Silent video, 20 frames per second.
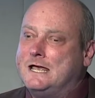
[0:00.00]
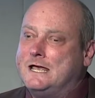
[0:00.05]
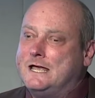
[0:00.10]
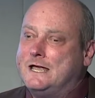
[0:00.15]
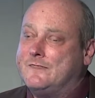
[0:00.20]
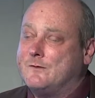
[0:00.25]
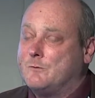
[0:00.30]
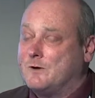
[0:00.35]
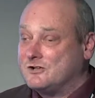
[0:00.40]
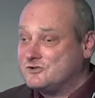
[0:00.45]

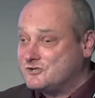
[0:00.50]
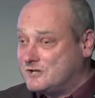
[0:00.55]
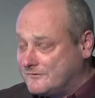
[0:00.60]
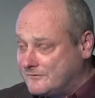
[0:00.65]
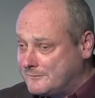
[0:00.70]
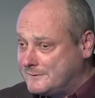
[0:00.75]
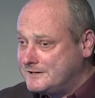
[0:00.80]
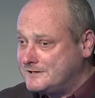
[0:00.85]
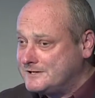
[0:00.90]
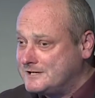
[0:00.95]
in the Welsh
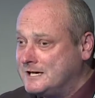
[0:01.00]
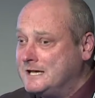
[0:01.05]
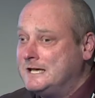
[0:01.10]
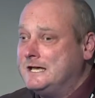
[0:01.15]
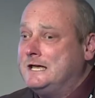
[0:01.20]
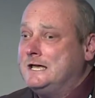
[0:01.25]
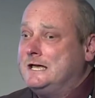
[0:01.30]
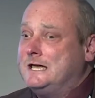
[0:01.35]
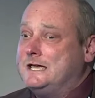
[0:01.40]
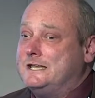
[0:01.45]
Government,
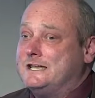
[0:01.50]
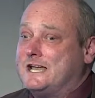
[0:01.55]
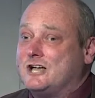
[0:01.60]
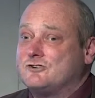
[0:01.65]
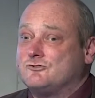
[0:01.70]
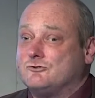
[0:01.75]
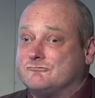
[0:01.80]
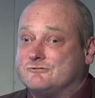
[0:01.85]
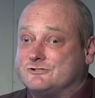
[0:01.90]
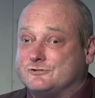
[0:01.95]
in
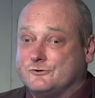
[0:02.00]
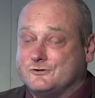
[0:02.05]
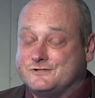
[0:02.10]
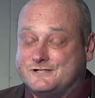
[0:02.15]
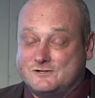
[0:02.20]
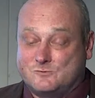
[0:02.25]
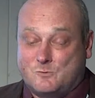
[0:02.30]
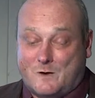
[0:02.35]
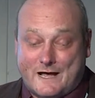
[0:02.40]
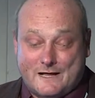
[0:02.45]
Natural
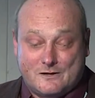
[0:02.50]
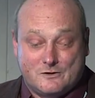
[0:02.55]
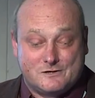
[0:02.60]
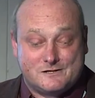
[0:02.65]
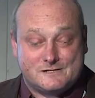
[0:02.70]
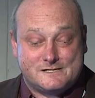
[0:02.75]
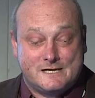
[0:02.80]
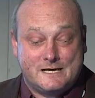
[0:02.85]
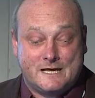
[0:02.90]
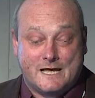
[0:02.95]
Resources
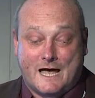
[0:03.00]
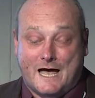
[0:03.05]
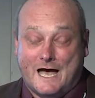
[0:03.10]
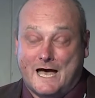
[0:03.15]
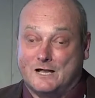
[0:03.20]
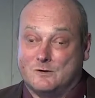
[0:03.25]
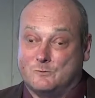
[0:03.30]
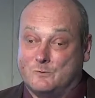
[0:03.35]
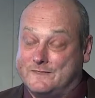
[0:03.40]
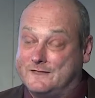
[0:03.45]
Wales
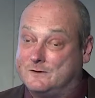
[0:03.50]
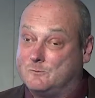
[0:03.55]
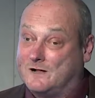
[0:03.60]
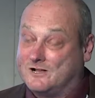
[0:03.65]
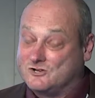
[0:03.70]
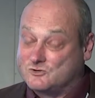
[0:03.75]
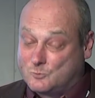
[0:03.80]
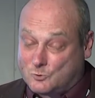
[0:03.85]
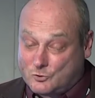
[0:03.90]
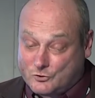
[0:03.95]
and within
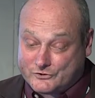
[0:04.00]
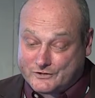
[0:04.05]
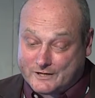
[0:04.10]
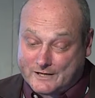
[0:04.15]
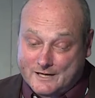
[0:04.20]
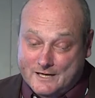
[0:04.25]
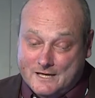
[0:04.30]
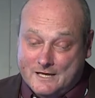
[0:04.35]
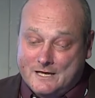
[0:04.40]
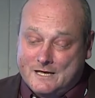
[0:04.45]
Welsh
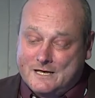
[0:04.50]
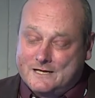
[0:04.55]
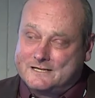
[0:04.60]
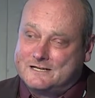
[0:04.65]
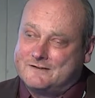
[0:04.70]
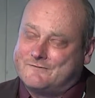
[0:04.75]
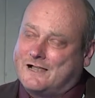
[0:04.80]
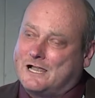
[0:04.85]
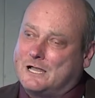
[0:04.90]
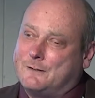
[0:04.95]
Water to
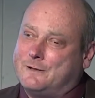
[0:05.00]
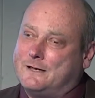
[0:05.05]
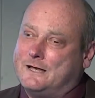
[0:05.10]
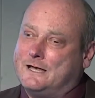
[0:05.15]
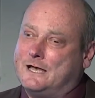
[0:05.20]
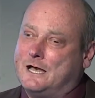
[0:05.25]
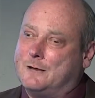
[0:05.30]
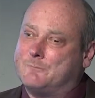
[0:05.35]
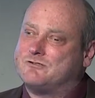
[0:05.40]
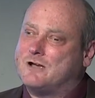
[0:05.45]
develop
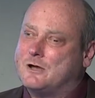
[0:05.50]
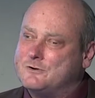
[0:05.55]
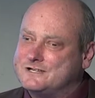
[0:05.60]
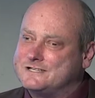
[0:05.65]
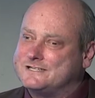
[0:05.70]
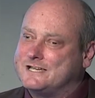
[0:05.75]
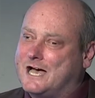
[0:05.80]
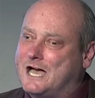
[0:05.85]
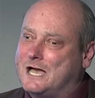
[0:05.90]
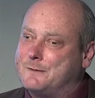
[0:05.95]
a
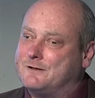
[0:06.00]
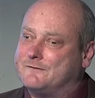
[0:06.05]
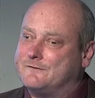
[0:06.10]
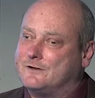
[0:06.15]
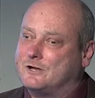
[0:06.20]
prototype of a